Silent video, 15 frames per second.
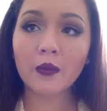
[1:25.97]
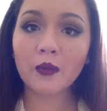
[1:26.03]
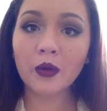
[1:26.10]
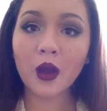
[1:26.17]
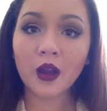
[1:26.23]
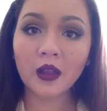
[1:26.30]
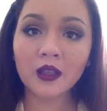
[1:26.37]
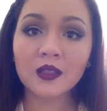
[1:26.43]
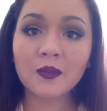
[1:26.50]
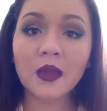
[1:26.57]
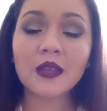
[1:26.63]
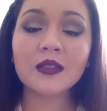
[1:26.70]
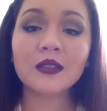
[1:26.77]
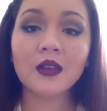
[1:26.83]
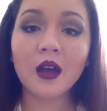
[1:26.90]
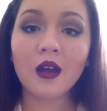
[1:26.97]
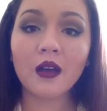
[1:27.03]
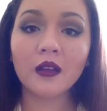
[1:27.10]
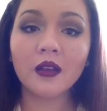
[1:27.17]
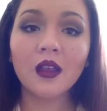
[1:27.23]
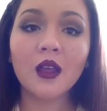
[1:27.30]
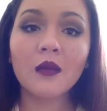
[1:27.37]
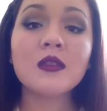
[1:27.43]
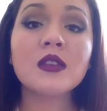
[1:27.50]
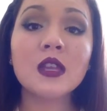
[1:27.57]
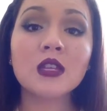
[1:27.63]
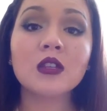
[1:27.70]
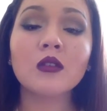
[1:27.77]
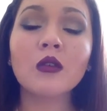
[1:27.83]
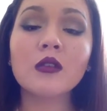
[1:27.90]
products based on
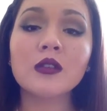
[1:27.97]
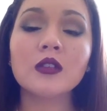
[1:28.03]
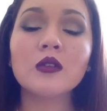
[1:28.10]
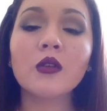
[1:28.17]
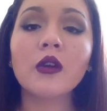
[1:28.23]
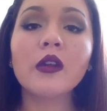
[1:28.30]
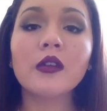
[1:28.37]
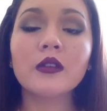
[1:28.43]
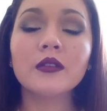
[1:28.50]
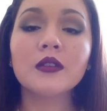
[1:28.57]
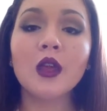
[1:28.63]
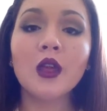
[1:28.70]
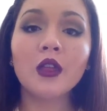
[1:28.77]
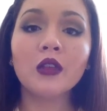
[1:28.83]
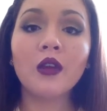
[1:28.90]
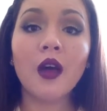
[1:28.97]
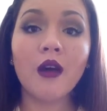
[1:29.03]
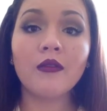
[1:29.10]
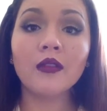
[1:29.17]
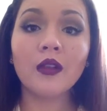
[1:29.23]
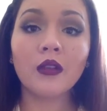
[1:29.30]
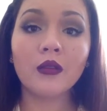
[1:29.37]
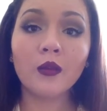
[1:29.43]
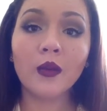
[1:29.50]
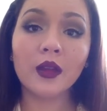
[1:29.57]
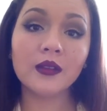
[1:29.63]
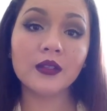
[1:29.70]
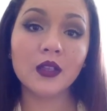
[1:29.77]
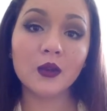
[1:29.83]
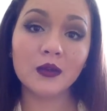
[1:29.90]
recommendation or tutorials, you'll have another
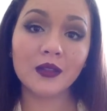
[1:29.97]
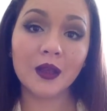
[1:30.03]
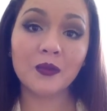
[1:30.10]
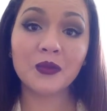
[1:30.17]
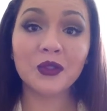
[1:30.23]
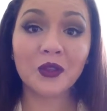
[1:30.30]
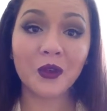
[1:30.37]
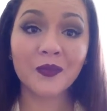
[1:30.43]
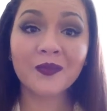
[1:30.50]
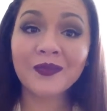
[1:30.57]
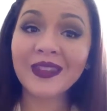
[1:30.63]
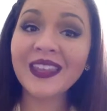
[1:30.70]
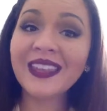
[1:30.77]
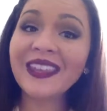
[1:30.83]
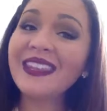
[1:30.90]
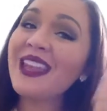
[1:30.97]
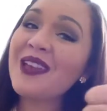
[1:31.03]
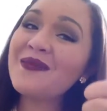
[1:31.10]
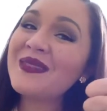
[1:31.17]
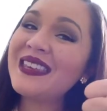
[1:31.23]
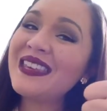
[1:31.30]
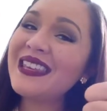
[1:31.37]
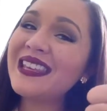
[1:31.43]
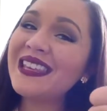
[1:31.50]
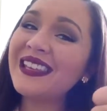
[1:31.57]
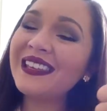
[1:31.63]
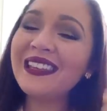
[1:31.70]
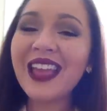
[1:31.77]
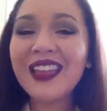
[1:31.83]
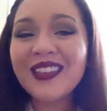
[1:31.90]
way to use them. So Yay me,
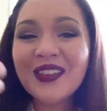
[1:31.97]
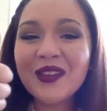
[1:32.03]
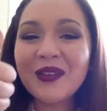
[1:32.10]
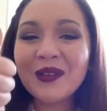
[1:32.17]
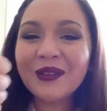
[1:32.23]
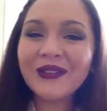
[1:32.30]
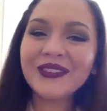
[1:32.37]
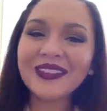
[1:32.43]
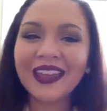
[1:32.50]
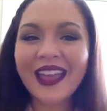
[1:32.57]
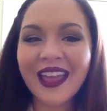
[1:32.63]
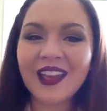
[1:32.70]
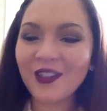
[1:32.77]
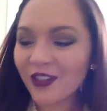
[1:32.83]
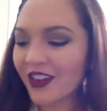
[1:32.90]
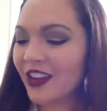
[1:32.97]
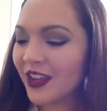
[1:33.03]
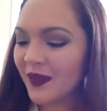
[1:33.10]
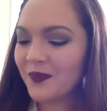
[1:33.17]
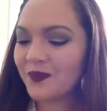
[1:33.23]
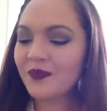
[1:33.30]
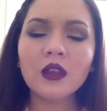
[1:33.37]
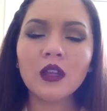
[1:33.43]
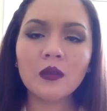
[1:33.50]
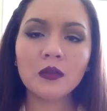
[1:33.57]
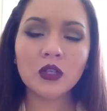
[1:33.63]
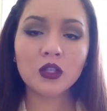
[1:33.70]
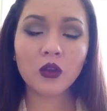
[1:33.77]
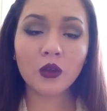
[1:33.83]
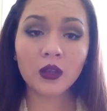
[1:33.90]
yay you. Okay, we're good. I'm gonna
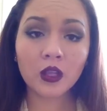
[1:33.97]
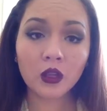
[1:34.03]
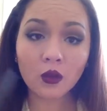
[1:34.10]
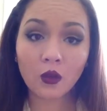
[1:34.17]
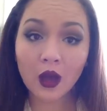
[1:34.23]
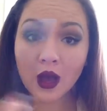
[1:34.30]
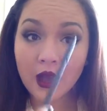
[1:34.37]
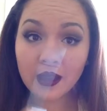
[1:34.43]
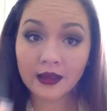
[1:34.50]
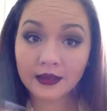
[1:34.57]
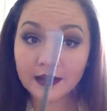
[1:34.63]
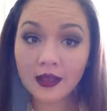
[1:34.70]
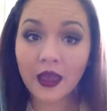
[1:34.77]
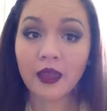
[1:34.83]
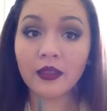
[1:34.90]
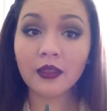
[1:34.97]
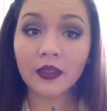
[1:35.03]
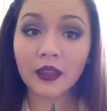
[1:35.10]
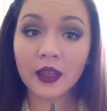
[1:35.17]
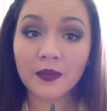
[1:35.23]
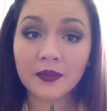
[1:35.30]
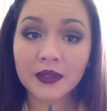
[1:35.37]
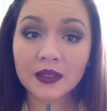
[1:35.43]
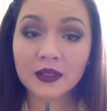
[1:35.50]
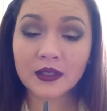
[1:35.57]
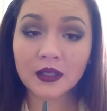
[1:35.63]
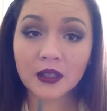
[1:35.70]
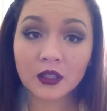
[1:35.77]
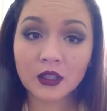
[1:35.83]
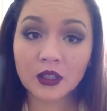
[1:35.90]
be showing you eyes and
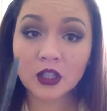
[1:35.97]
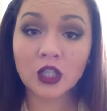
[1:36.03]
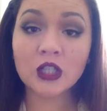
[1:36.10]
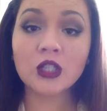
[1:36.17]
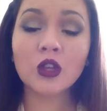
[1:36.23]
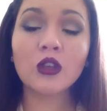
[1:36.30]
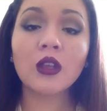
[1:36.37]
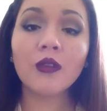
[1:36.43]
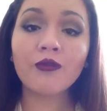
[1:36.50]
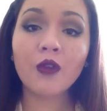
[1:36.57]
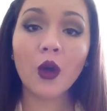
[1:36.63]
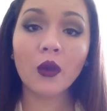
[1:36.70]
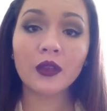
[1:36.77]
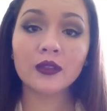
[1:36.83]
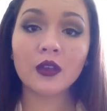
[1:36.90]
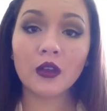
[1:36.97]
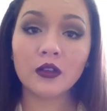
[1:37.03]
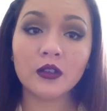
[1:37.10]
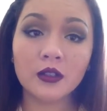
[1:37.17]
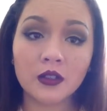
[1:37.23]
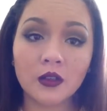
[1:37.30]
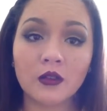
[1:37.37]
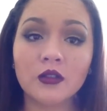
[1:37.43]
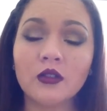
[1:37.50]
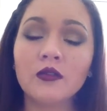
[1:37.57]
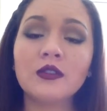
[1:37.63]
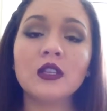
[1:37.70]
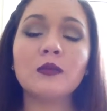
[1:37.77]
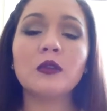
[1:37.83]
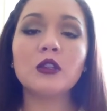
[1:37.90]
lips, just so you can focus on just those.
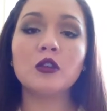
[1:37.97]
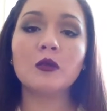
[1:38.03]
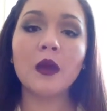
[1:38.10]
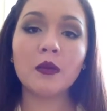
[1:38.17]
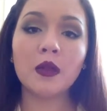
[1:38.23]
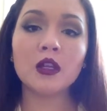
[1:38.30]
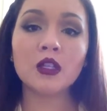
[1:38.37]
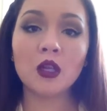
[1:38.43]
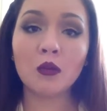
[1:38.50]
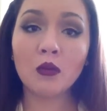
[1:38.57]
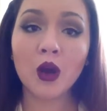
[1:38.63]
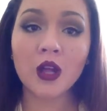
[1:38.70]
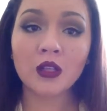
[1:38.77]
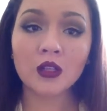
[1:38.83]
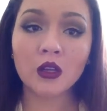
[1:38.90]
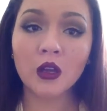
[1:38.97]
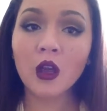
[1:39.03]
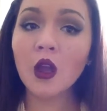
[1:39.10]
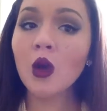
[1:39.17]
You've seen me do my blush and bronzer,